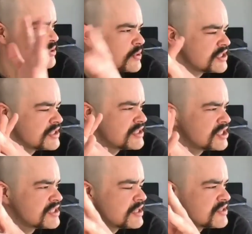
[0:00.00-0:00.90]
questions, is
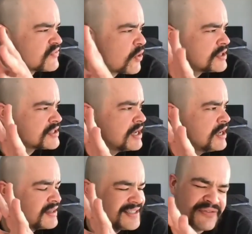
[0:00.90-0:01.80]
just as far as
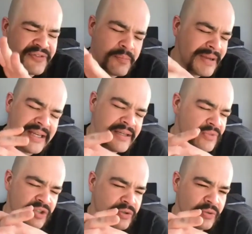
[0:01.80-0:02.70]
the different
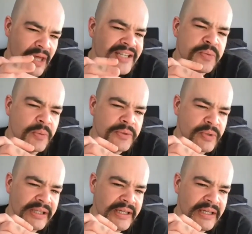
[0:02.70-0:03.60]
mediums you do. That's what was
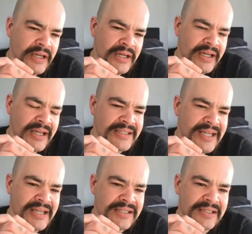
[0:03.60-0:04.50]
really
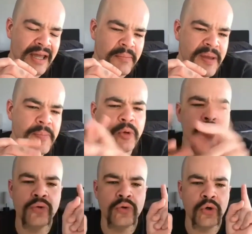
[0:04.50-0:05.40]
intense, is like people
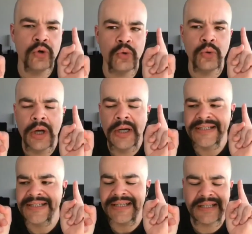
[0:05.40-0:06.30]
who
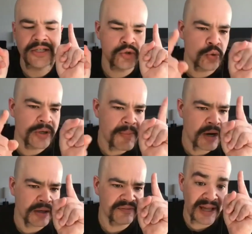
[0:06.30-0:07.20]
see that you do an
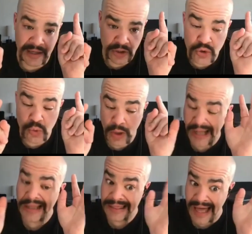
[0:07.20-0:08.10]
American flag, and you do
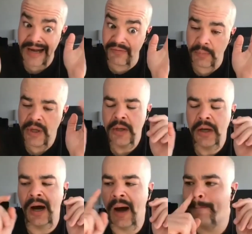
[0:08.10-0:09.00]
a lot of them,
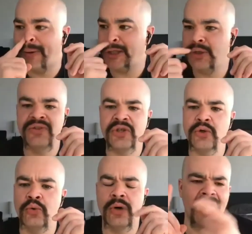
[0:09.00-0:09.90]
but you
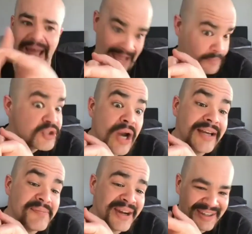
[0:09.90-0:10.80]
do
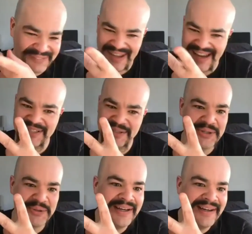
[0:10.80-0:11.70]
abstract American flags. You
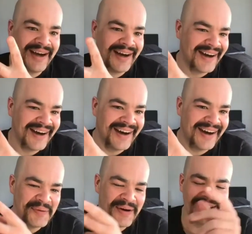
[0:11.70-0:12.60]
do
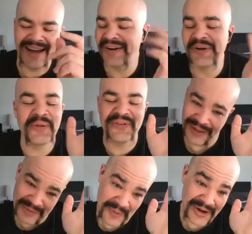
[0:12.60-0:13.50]
I don't know the
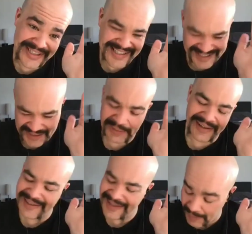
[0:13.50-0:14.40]
fucking words, so
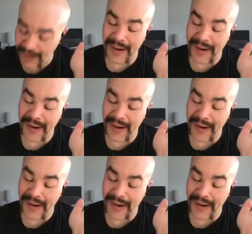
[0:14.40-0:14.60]
I